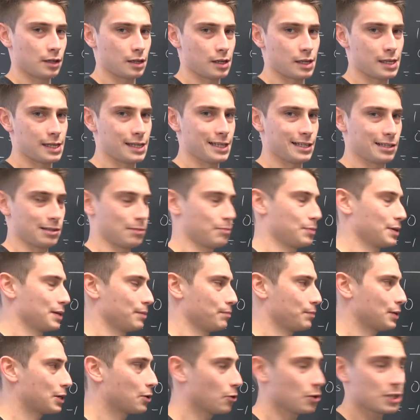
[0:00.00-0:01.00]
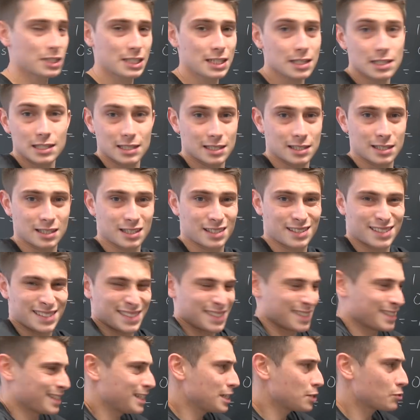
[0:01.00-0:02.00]
here? Be because the,
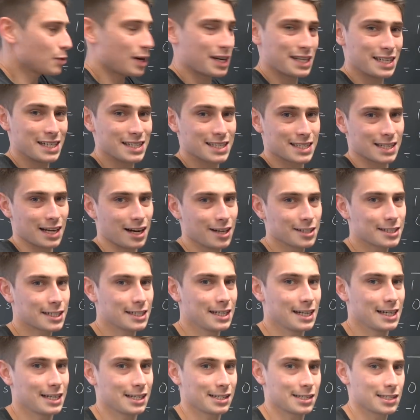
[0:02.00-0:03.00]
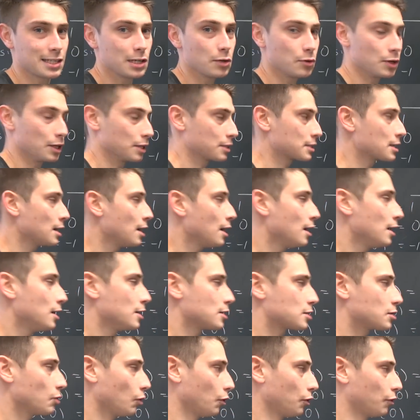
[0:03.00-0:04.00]
this right here is an alternating series.
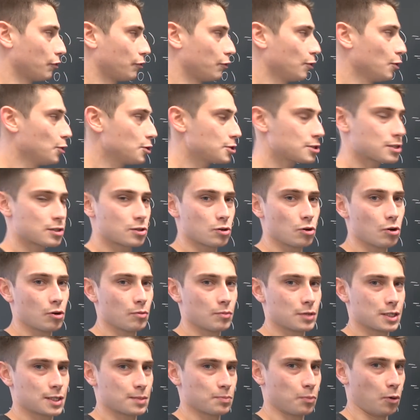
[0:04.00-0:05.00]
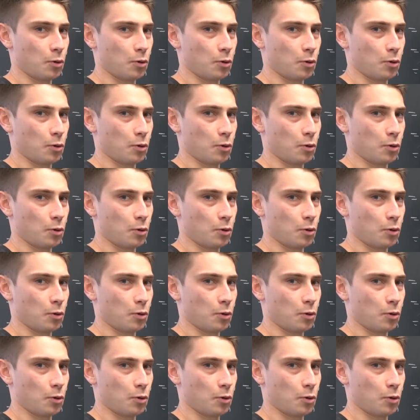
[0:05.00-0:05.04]
So on the first term, it's